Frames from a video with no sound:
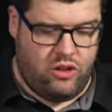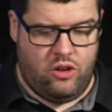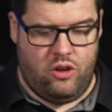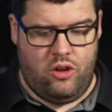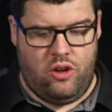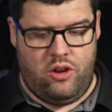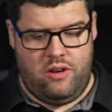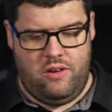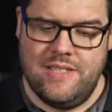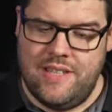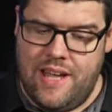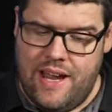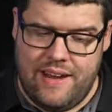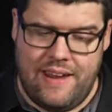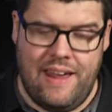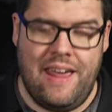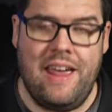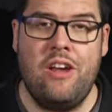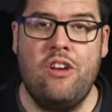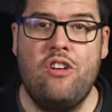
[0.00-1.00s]
good,
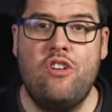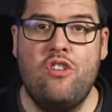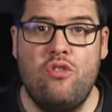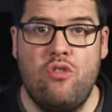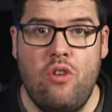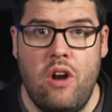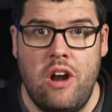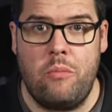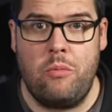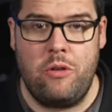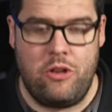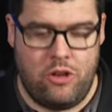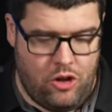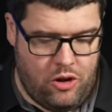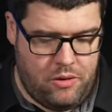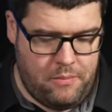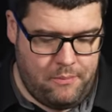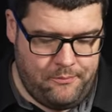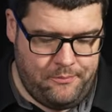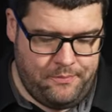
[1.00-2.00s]
like incredibly
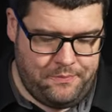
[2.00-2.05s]
good.